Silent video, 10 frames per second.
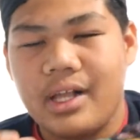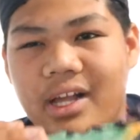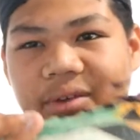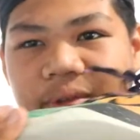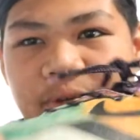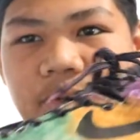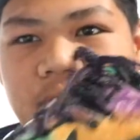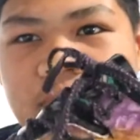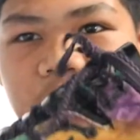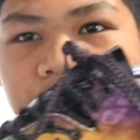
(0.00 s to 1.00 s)
I really don't
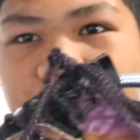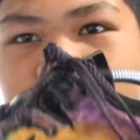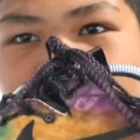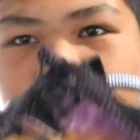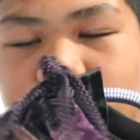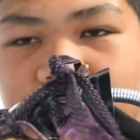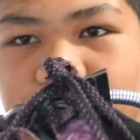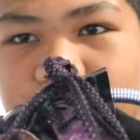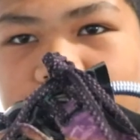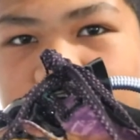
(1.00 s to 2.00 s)
want to talk about it too
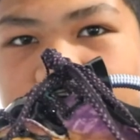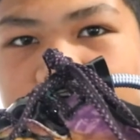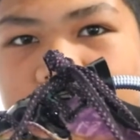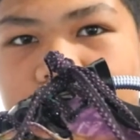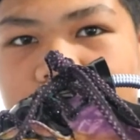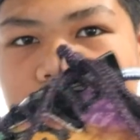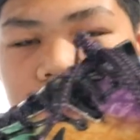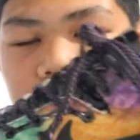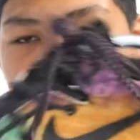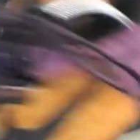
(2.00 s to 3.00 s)
much because like
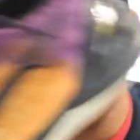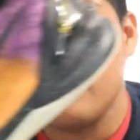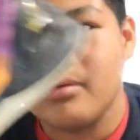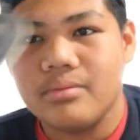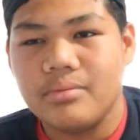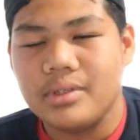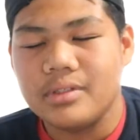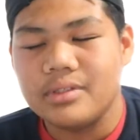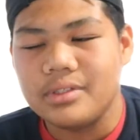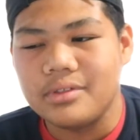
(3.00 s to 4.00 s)
they're fake,
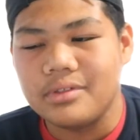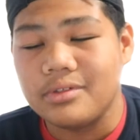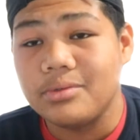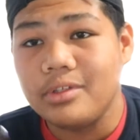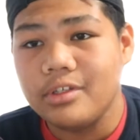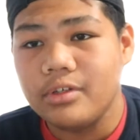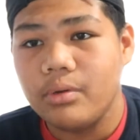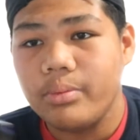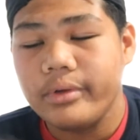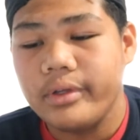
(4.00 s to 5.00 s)
but still they're really
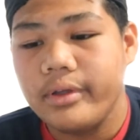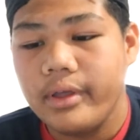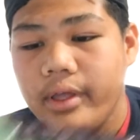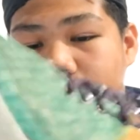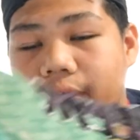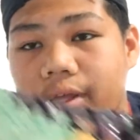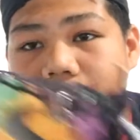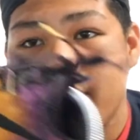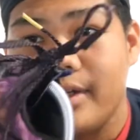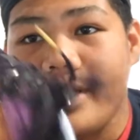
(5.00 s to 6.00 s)
dope.
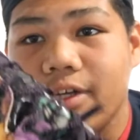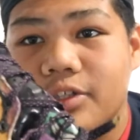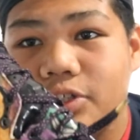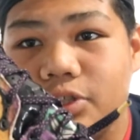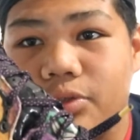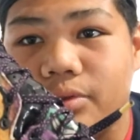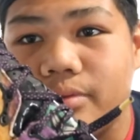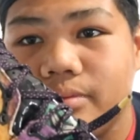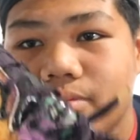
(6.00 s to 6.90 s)
Next shoe.